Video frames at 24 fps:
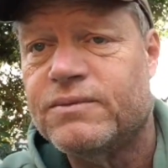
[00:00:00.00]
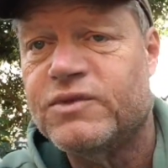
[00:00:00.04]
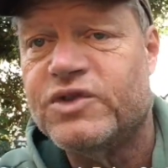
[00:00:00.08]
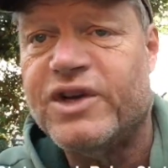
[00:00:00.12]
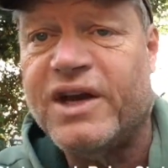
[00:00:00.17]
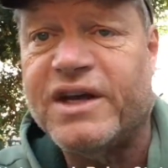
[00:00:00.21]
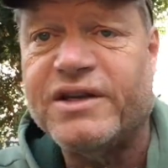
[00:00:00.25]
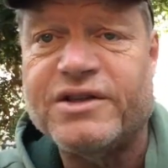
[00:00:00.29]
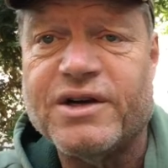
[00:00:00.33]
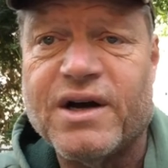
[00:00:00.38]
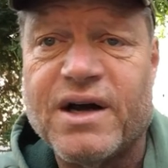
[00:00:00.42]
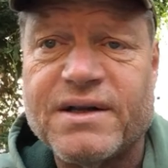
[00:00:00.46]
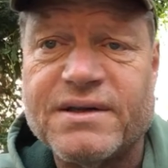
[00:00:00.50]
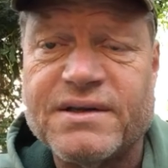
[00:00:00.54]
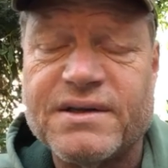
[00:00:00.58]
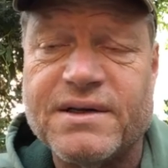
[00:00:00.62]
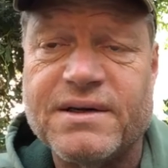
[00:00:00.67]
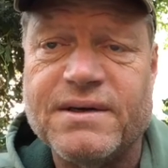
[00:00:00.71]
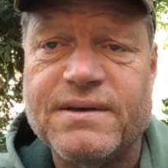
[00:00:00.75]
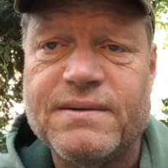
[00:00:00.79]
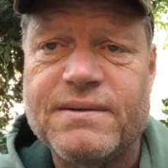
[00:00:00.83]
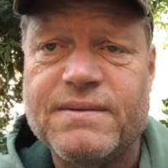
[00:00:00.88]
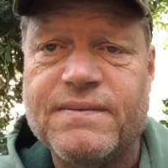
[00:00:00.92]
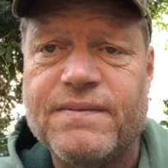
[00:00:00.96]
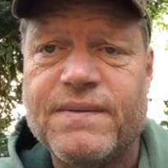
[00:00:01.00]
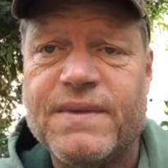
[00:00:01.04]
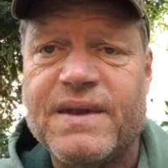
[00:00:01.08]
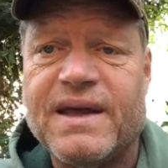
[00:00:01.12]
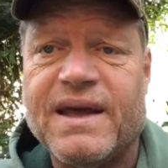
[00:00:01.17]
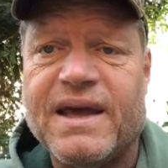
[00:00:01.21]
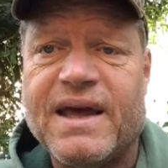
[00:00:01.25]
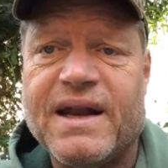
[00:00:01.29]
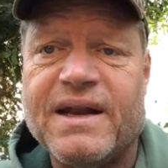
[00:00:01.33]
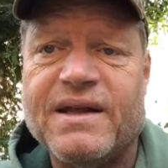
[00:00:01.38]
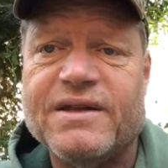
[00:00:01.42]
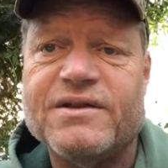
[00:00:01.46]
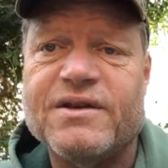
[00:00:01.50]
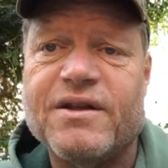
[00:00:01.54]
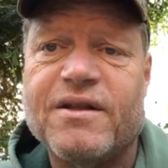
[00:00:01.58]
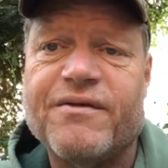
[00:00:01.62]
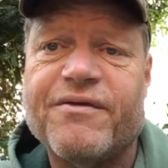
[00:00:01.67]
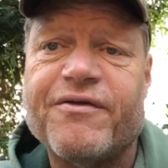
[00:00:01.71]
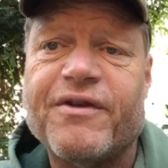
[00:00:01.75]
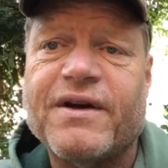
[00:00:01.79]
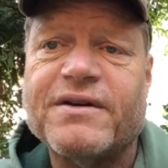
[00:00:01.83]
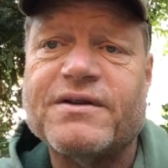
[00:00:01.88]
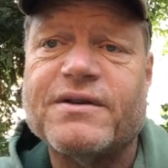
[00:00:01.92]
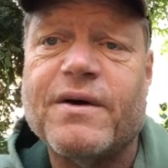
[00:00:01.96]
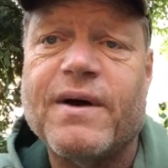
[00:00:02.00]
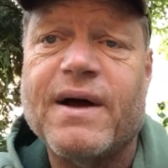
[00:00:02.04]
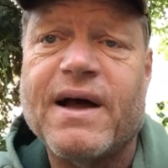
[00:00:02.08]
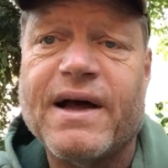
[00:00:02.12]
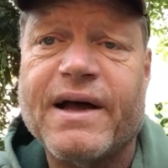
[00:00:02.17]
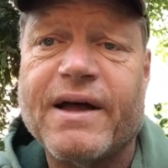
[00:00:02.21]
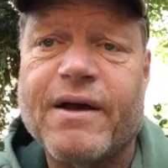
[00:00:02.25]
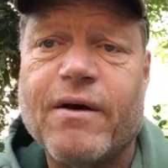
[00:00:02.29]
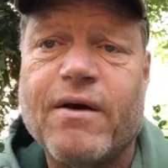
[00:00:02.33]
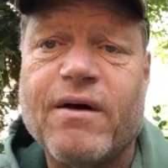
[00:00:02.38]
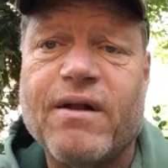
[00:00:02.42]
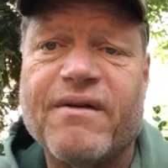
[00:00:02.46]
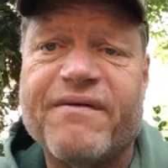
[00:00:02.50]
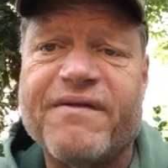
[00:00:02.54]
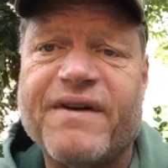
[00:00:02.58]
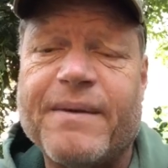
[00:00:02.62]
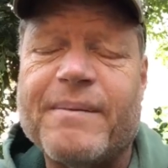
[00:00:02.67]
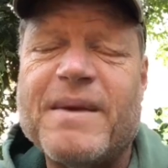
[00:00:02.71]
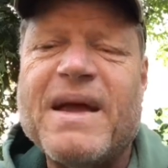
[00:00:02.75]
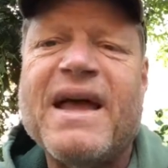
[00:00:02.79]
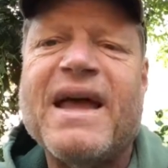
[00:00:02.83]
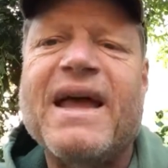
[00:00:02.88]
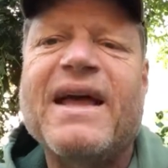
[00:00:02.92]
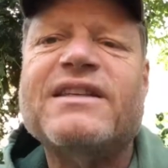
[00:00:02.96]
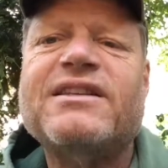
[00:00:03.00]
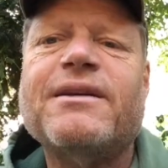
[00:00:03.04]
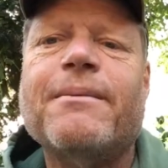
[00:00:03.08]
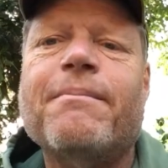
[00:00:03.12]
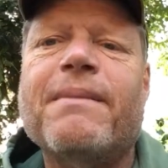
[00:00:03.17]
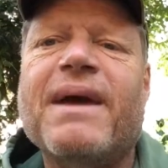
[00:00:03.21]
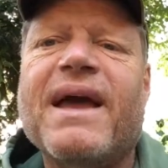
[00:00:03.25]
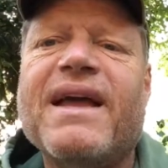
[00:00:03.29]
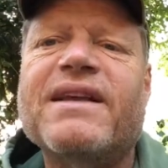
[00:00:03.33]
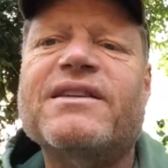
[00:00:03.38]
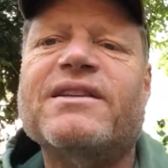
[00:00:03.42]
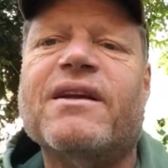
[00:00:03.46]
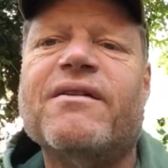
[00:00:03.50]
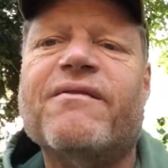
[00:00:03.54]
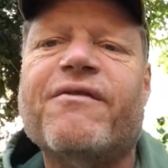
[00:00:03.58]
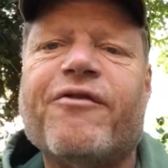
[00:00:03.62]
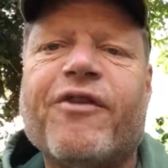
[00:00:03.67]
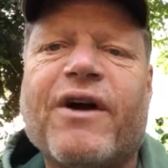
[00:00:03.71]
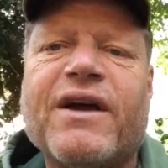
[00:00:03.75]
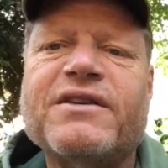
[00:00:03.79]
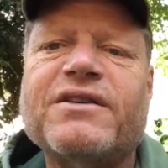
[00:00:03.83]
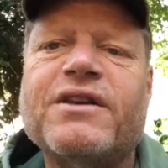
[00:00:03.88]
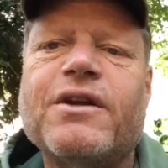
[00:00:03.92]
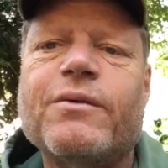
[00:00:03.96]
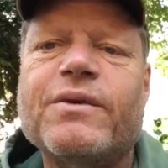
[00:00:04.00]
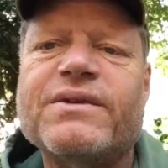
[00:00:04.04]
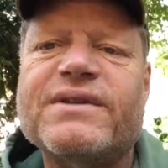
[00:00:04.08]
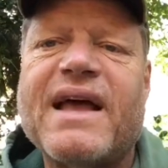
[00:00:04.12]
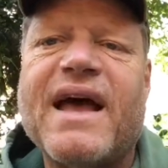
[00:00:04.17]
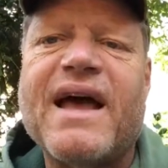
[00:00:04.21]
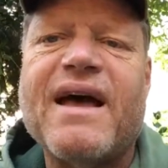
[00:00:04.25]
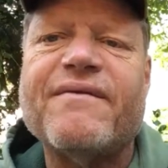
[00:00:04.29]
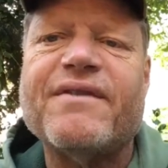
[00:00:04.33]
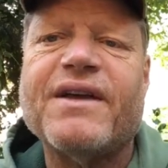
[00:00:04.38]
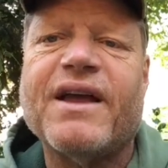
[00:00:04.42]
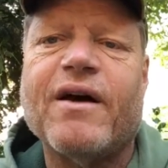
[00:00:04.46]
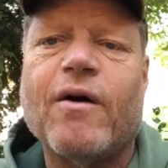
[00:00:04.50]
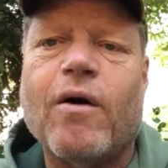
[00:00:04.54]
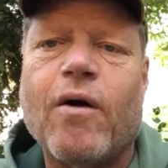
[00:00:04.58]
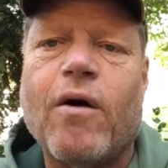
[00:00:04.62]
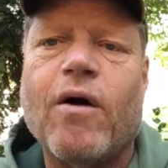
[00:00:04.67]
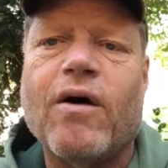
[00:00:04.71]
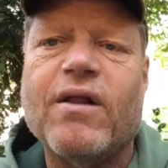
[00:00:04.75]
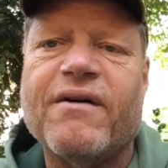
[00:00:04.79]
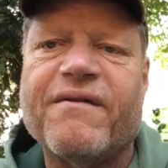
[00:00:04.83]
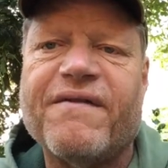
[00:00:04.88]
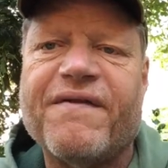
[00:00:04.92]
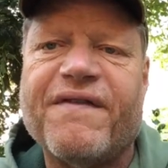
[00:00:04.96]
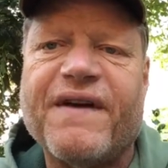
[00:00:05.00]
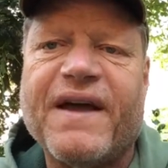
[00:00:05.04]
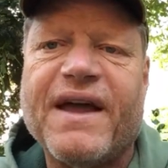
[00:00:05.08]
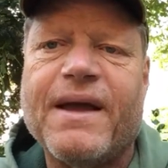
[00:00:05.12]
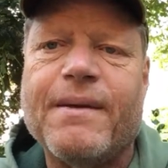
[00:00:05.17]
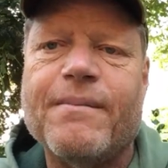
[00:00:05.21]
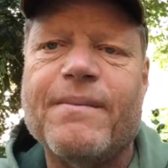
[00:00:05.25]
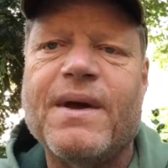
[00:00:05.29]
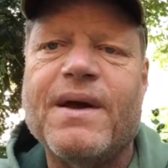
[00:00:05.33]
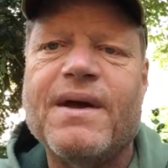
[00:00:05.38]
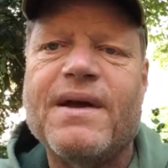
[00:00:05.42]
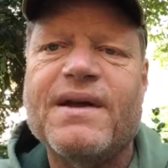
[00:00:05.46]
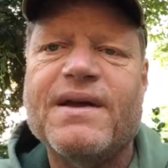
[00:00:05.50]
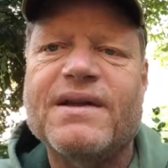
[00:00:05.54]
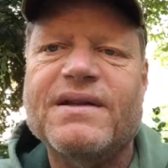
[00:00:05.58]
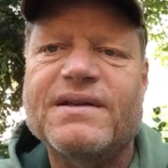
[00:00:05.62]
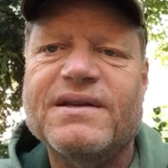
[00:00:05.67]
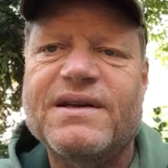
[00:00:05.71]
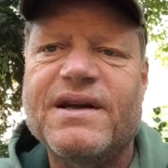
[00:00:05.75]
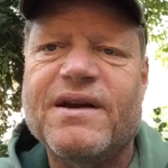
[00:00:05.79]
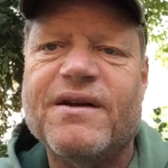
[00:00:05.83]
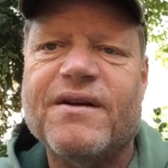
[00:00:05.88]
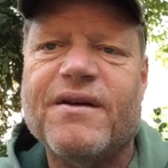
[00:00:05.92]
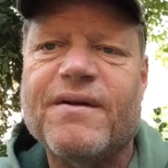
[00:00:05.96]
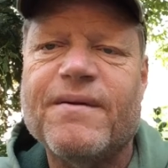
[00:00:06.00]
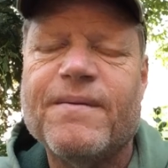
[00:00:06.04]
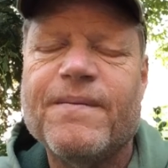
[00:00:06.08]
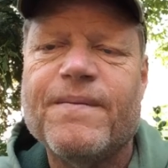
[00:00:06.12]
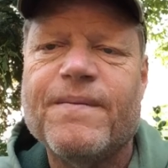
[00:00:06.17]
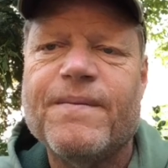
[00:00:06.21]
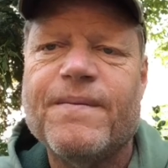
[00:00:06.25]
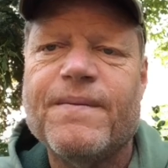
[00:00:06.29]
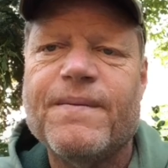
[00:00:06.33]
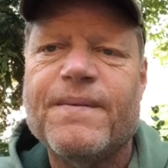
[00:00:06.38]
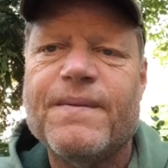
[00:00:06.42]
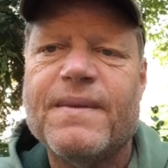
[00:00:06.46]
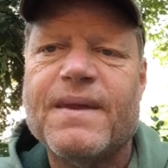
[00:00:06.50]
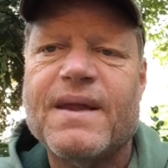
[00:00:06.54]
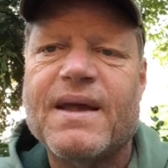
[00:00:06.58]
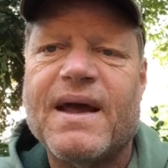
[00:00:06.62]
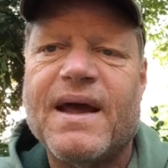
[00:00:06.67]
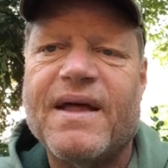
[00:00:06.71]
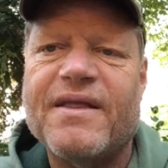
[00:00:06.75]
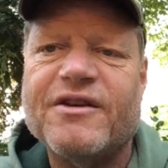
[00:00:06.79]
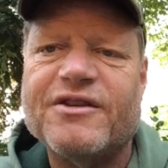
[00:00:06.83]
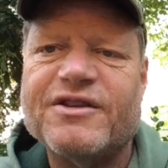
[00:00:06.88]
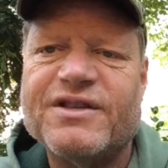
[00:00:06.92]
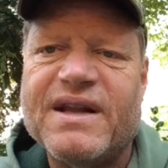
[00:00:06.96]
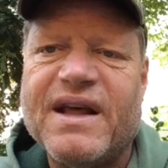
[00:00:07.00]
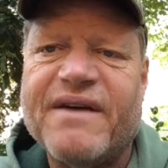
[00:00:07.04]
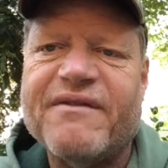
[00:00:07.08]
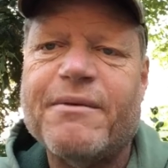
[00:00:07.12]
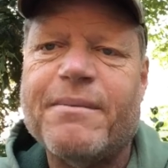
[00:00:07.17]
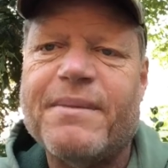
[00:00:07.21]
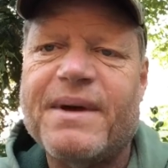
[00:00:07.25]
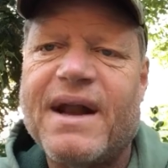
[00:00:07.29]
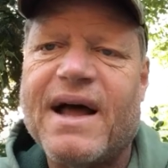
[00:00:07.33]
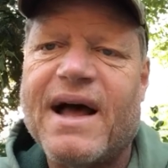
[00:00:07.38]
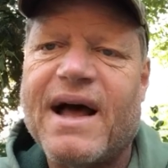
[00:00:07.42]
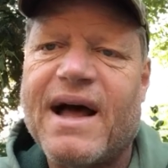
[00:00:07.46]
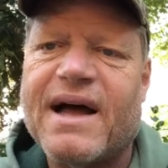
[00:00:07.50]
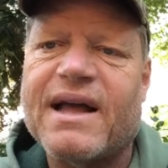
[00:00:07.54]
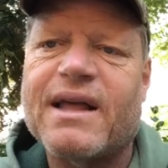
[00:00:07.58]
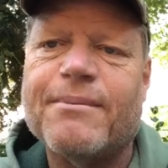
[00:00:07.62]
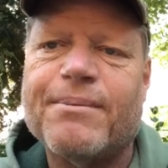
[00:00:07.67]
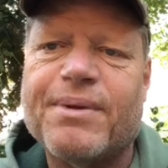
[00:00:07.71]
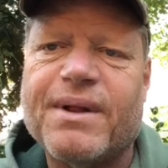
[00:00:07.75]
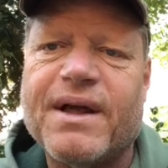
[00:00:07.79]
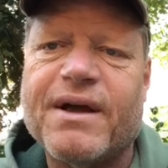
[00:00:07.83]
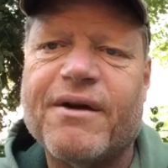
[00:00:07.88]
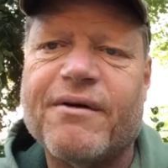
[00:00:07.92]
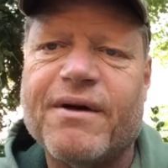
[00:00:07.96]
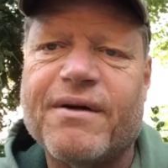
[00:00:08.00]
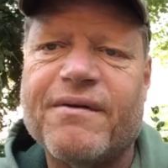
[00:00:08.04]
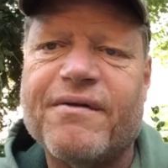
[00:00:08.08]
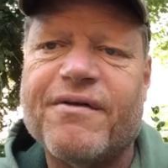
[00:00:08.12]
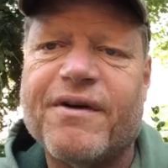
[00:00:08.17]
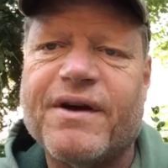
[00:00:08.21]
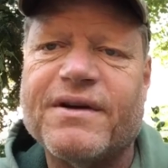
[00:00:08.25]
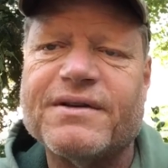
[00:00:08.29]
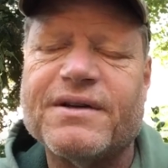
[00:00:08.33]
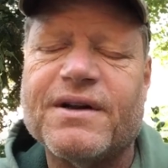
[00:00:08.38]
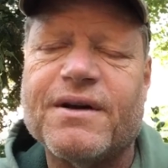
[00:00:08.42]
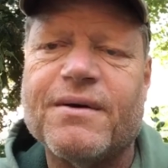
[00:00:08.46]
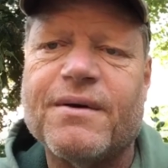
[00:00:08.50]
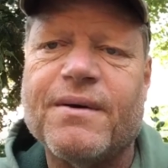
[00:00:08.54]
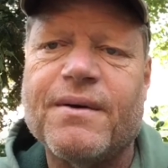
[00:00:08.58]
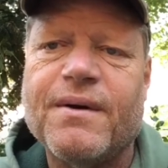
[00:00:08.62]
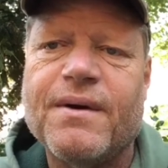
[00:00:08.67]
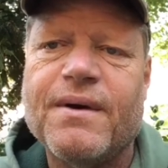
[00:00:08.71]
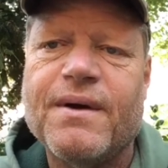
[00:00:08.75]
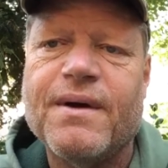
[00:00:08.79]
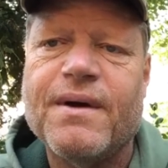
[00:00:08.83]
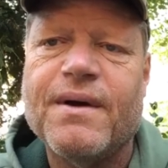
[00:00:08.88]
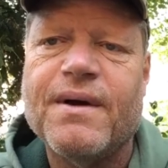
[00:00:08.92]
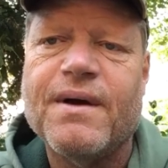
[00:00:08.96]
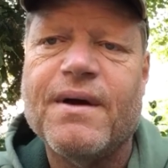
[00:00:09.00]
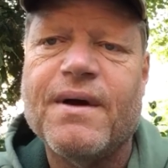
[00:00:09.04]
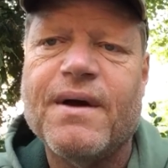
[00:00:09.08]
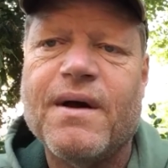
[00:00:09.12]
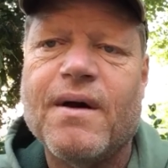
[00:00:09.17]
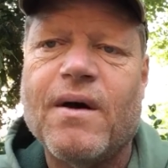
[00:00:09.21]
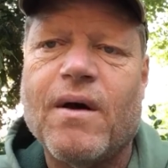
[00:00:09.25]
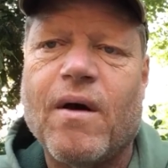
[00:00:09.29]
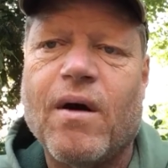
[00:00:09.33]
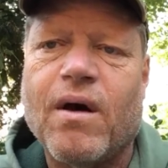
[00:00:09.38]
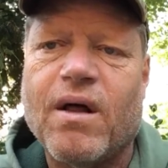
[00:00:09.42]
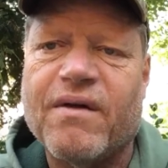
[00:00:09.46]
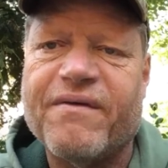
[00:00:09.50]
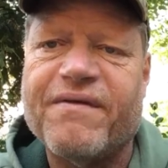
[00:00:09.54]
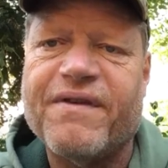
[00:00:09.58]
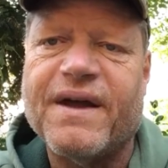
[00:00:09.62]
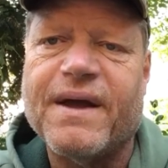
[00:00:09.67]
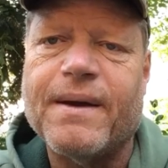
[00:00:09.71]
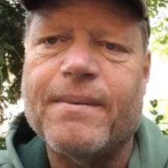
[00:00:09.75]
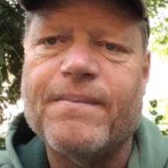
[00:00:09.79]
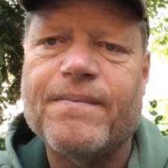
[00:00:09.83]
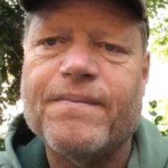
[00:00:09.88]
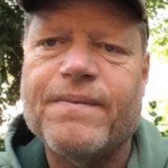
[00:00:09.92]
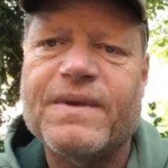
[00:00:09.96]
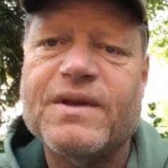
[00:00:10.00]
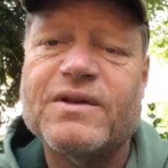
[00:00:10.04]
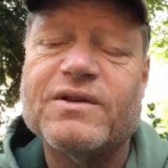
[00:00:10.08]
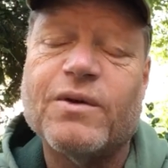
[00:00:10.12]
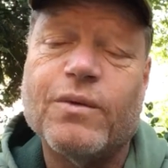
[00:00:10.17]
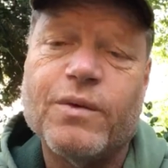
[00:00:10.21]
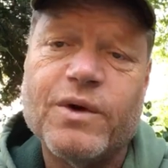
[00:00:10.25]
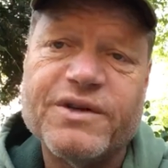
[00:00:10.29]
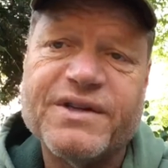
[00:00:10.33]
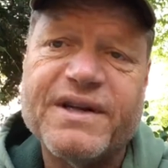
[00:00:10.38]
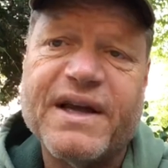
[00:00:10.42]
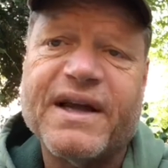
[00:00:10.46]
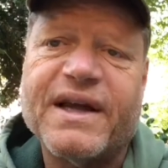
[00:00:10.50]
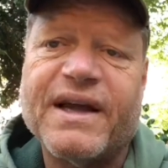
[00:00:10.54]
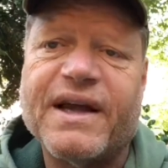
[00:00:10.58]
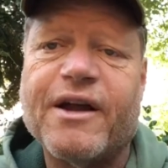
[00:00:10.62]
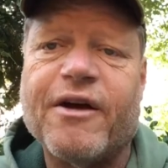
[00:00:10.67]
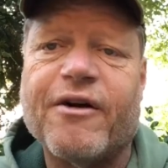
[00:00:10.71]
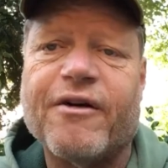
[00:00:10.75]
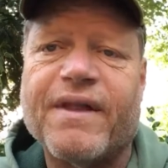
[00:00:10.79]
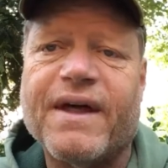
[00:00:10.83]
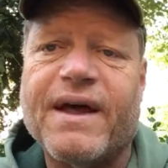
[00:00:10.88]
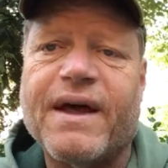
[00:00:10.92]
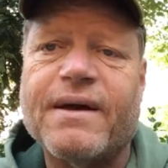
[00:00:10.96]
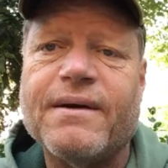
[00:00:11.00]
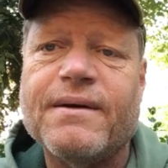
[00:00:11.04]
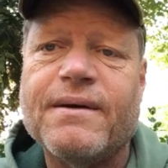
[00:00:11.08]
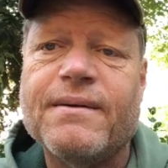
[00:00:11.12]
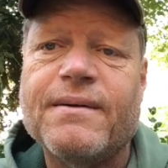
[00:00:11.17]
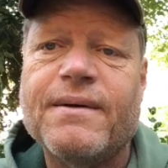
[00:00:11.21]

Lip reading: Jay Johnson. Get into the Fresno Hockey Hall of Fame. It's amazing. Fresno is having a Hall of Fame dinner, and there's never been a hockey player in Fresno Hall of Fame. So we're taking care of that.